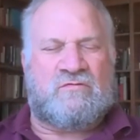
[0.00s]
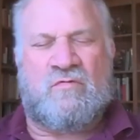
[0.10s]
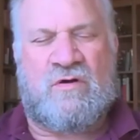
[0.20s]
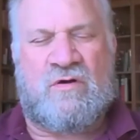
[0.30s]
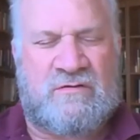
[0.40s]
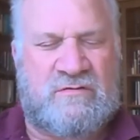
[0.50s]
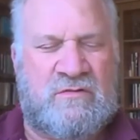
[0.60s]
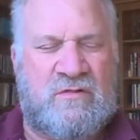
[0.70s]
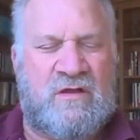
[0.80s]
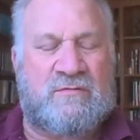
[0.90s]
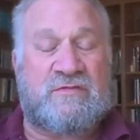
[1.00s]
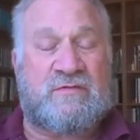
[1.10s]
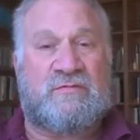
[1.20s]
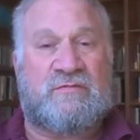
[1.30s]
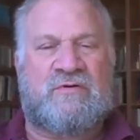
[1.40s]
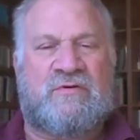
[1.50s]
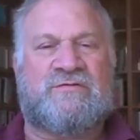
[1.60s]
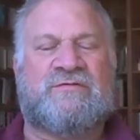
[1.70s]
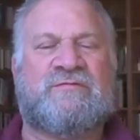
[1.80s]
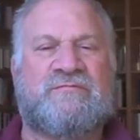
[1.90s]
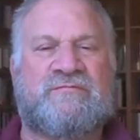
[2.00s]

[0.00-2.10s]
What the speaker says: walk or climb except the birds.